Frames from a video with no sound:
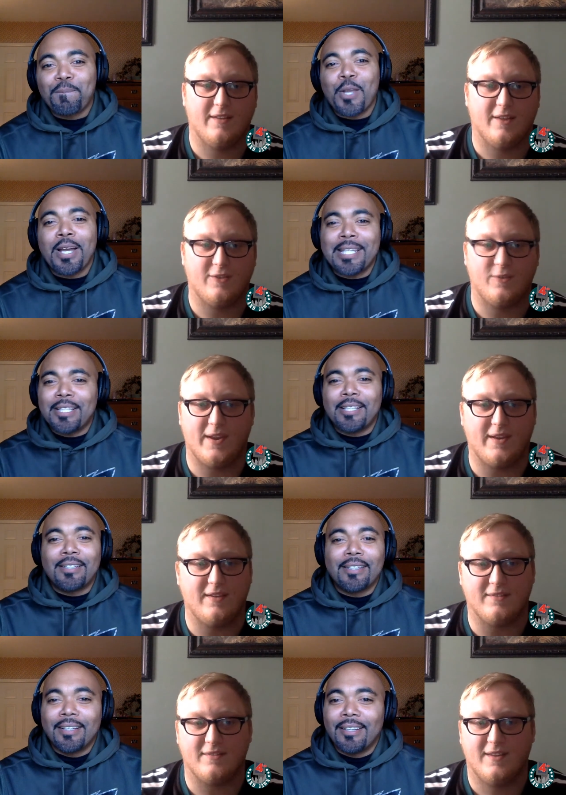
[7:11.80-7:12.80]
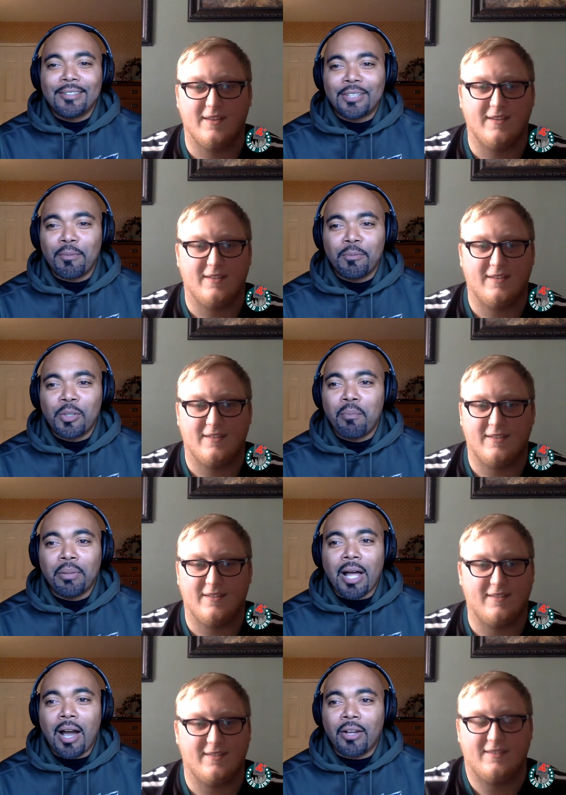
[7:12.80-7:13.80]
Speaker 1: That's the way I it is. This,
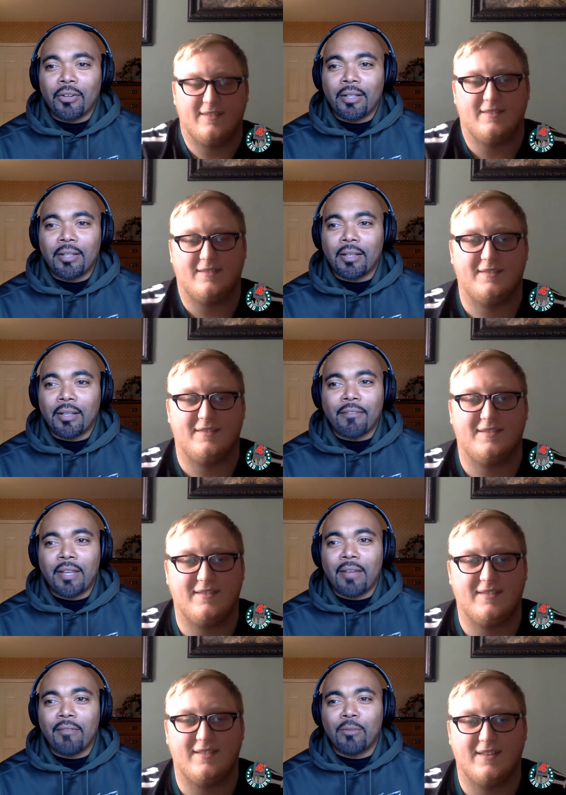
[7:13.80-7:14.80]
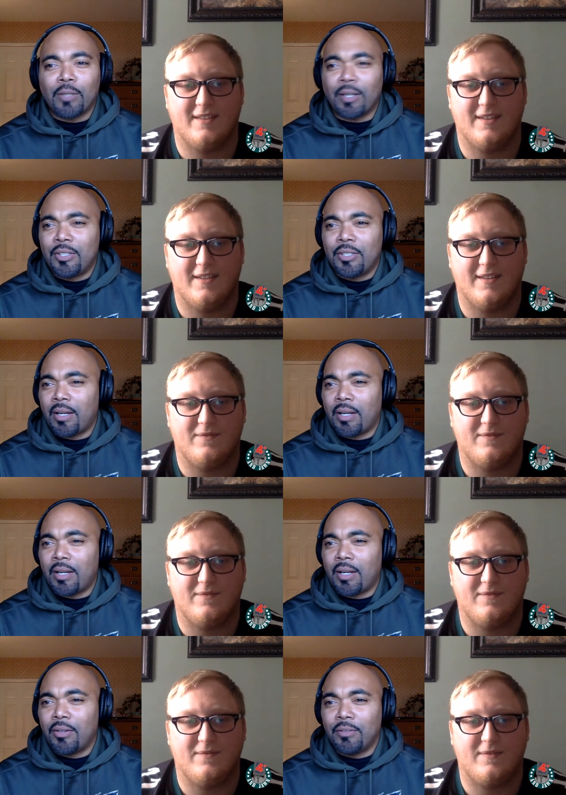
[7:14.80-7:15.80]
some some blogger, I think I forget. Uh,
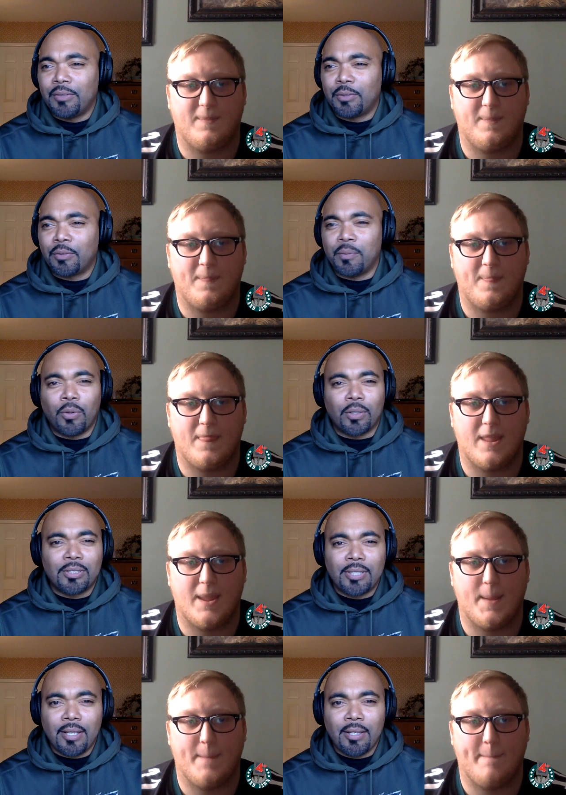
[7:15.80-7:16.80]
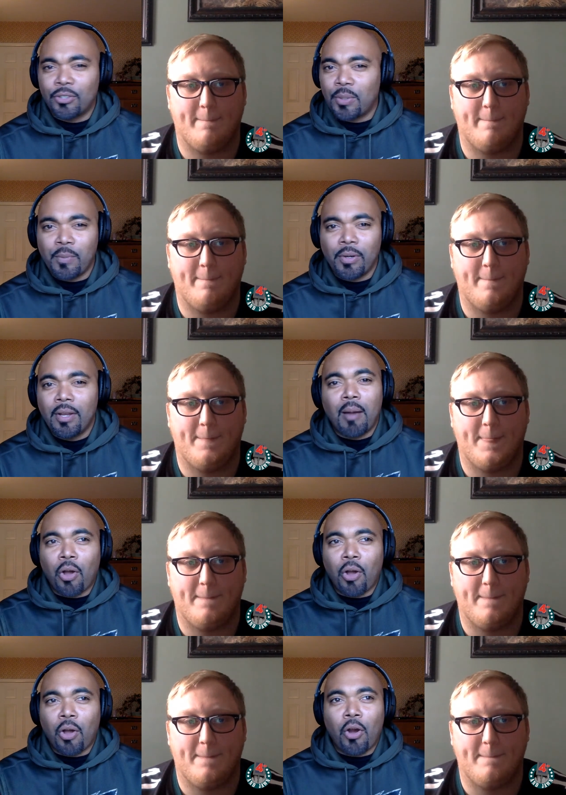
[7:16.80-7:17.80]
she was I don't know if she was from New York City or
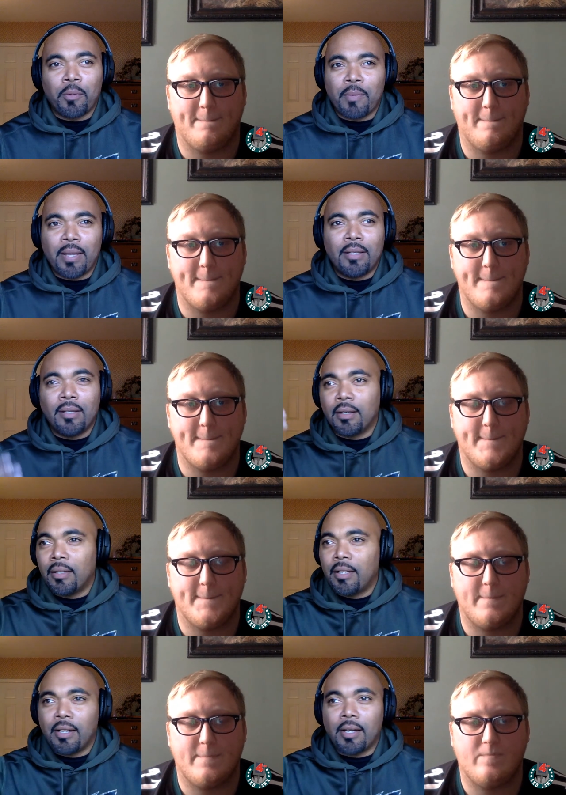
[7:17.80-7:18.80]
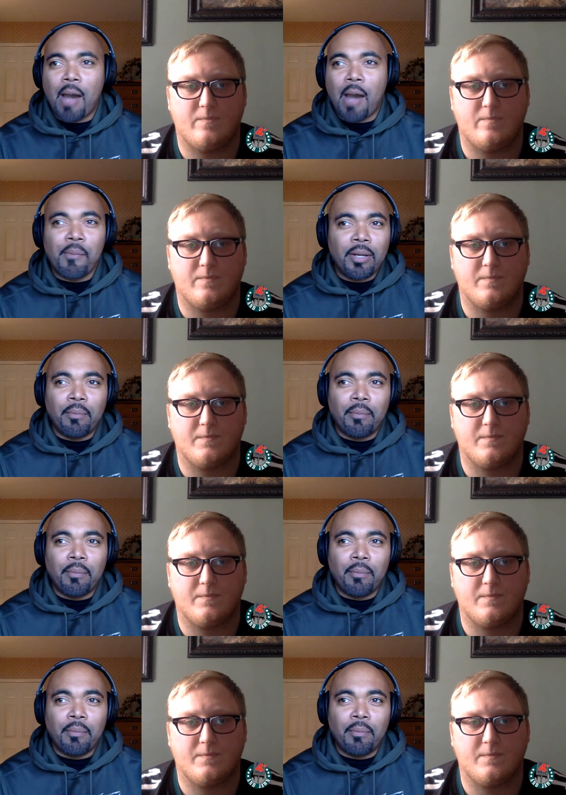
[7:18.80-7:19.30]
someone. A blogger made a, a